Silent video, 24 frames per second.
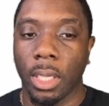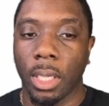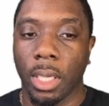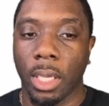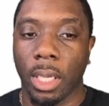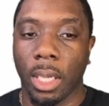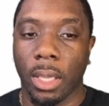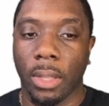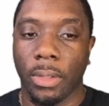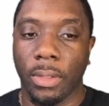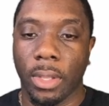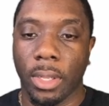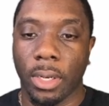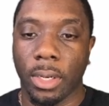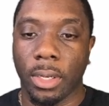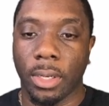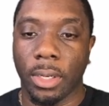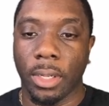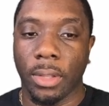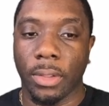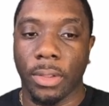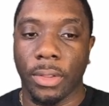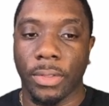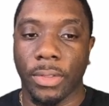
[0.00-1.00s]
And then
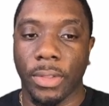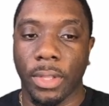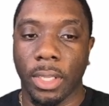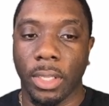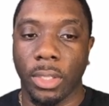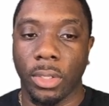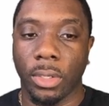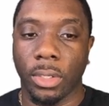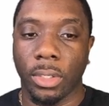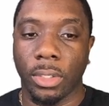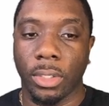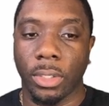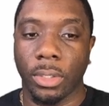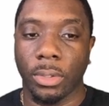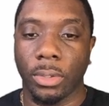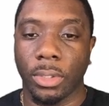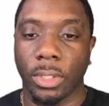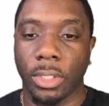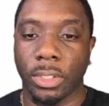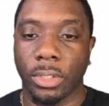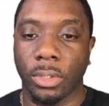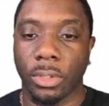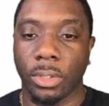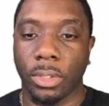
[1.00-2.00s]
another thing you can do
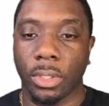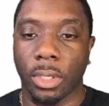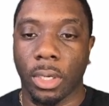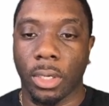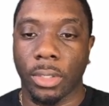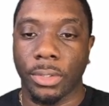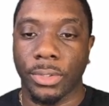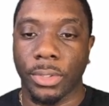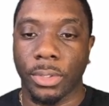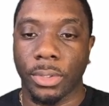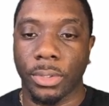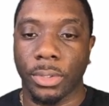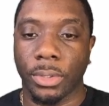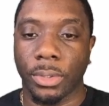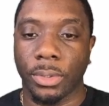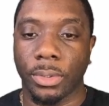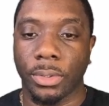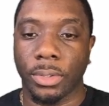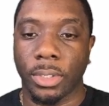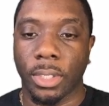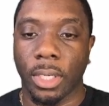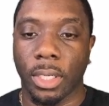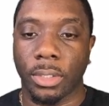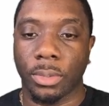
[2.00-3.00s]
is you can also do
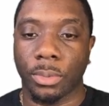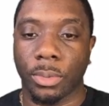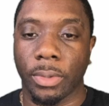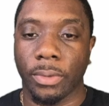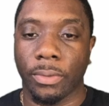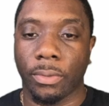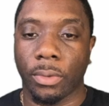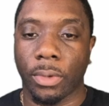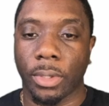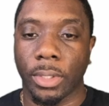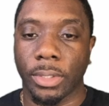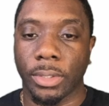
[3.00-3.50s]
schedule refresh.